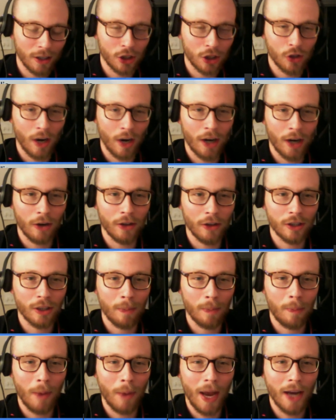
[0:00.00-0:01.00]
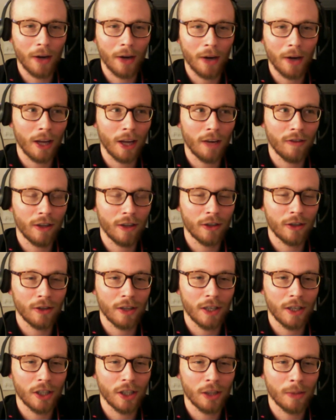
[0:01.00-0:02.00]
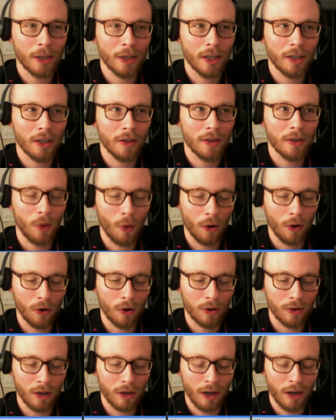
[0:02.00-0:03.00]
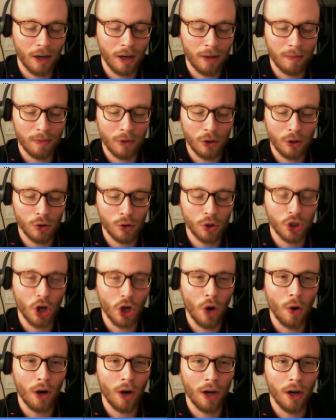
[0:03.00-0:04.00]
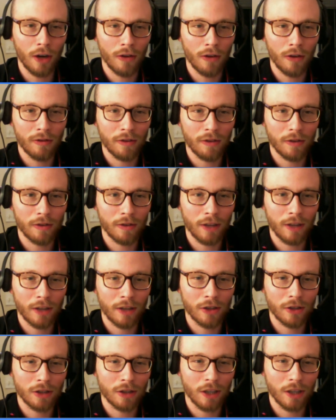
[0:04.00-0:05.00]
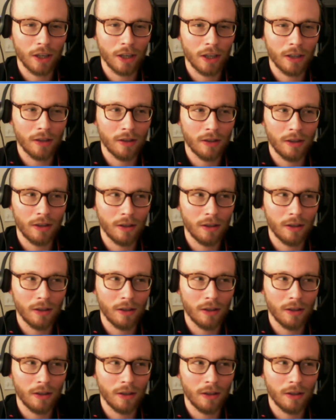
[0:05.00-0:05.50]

striker that's a banger like Victor Anichebe or Ujoa for Leicester City